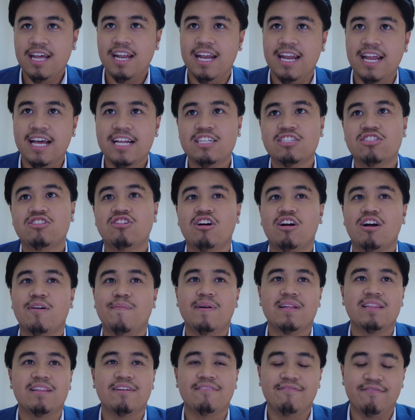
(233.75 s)
let's talk
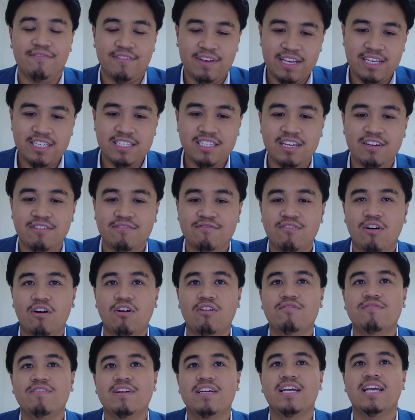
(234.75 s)
about the fees
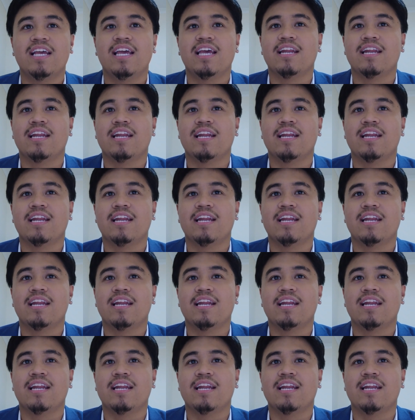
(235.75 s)
involving